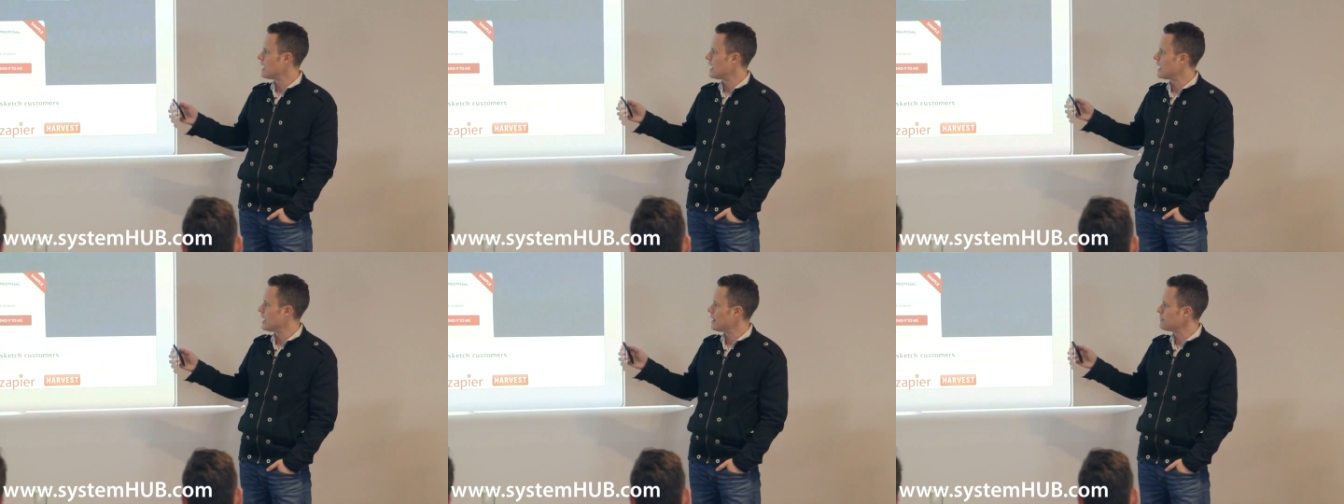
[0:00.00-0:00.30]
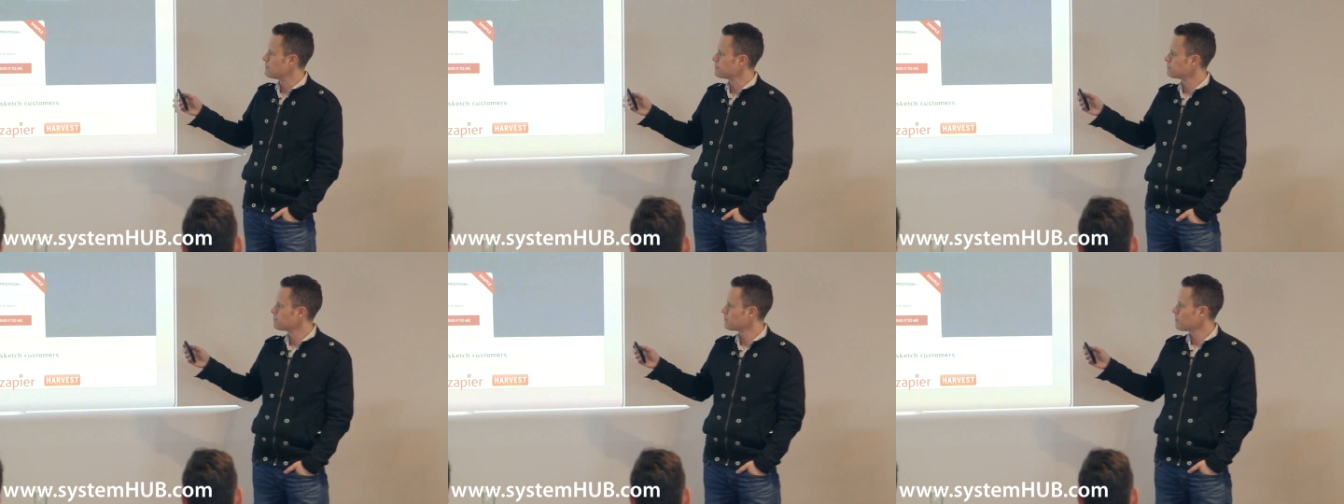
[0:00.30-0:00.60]

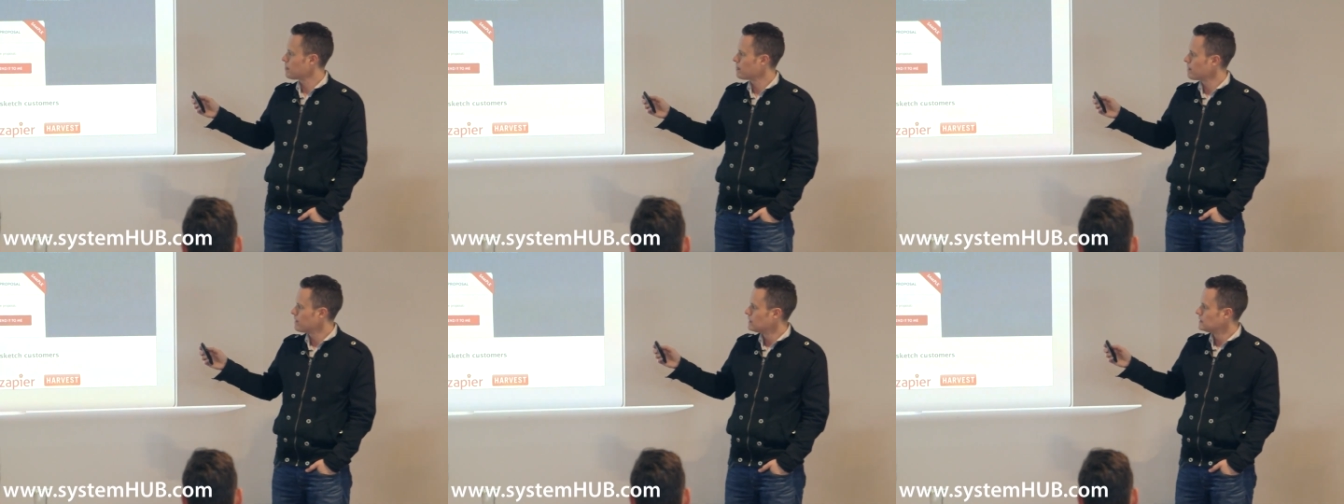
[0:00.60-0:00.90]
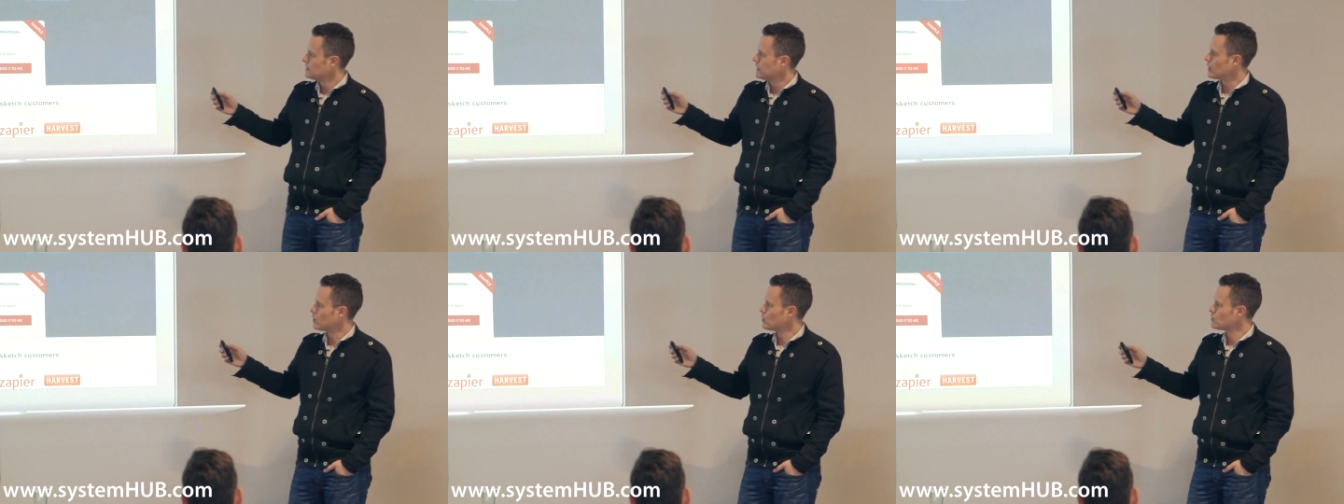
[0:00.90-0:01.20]
Um,
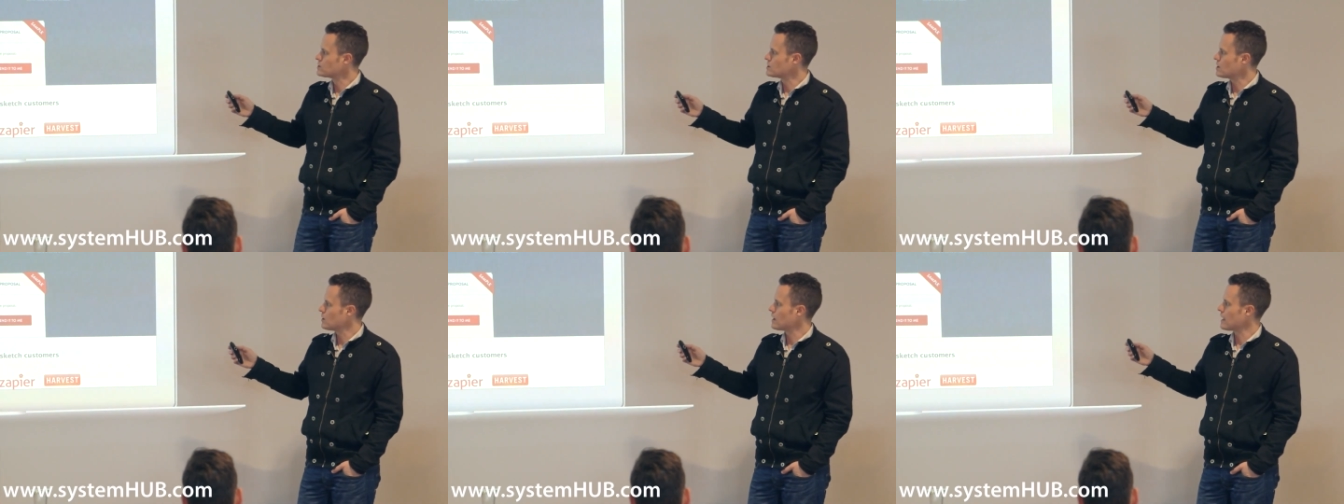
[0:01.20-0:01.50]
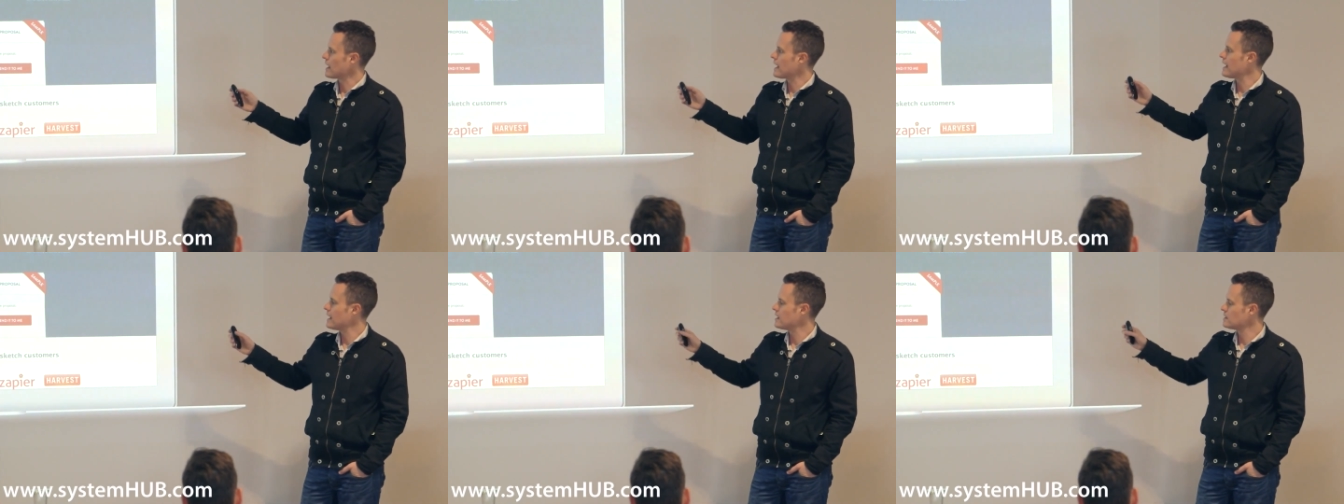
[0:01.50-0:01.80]
it also
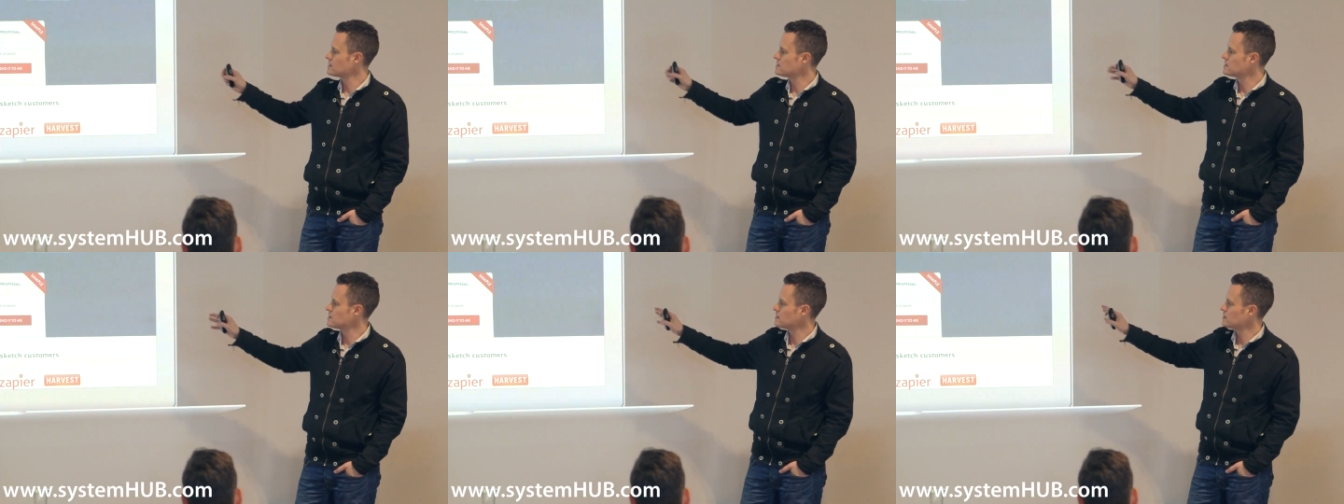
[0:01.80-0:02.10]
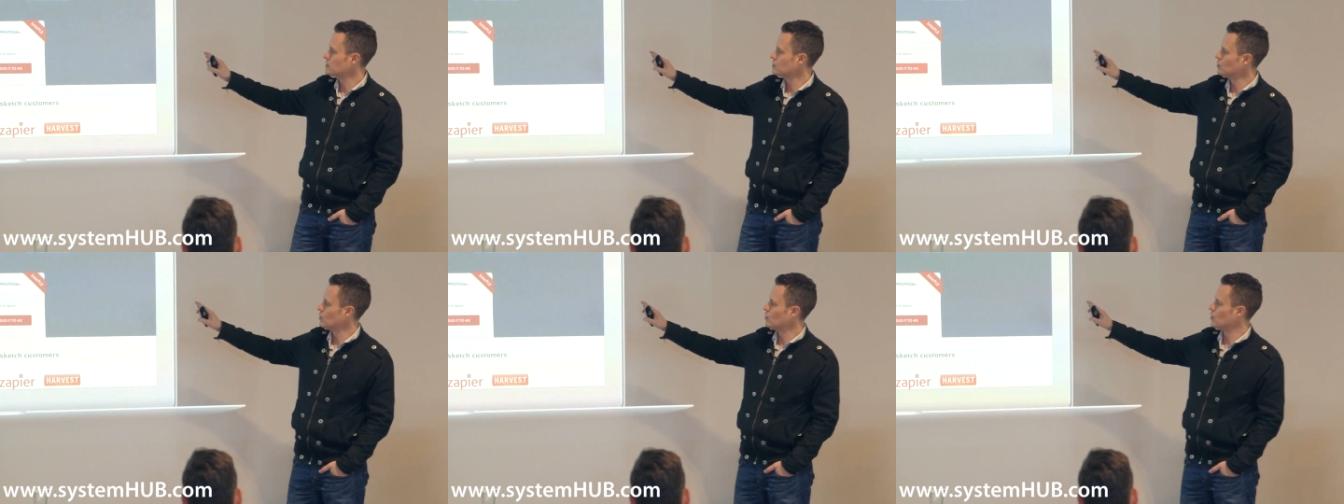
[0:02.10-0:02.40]
allows
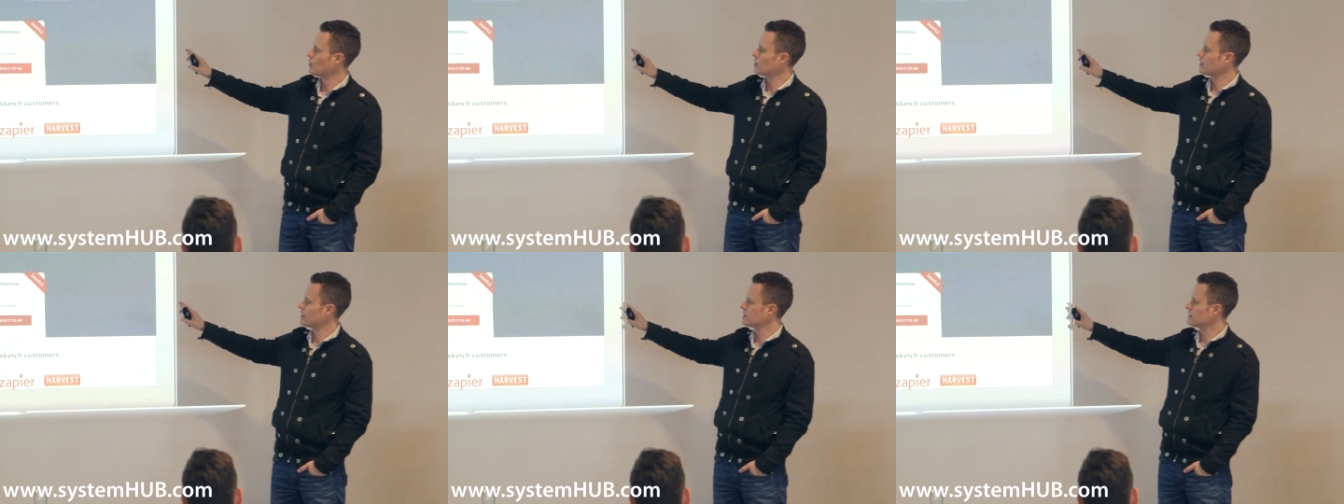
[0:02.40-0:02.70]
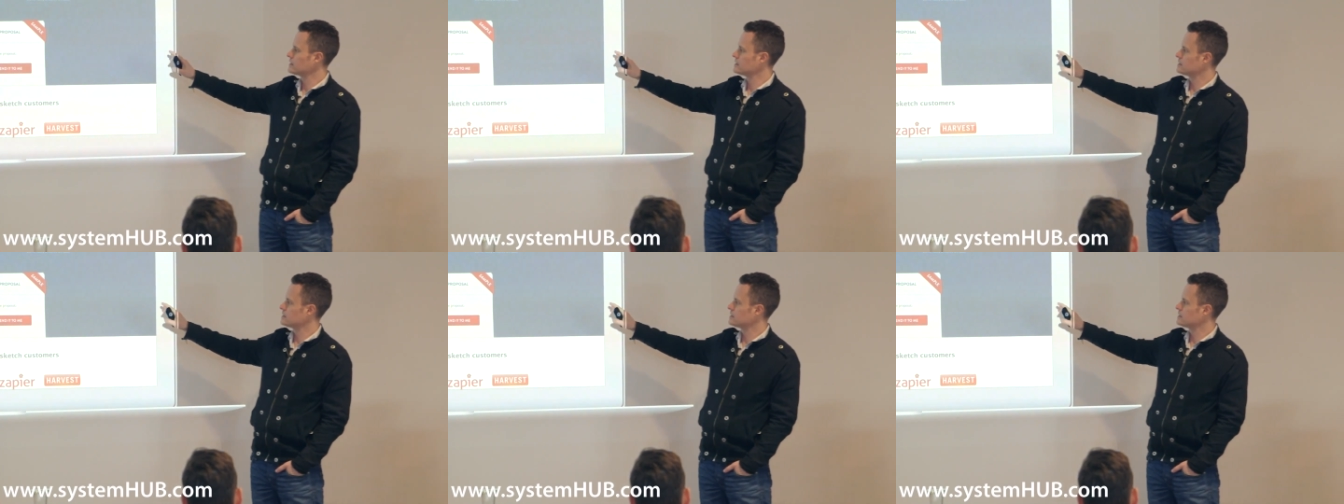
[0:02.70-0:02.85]
your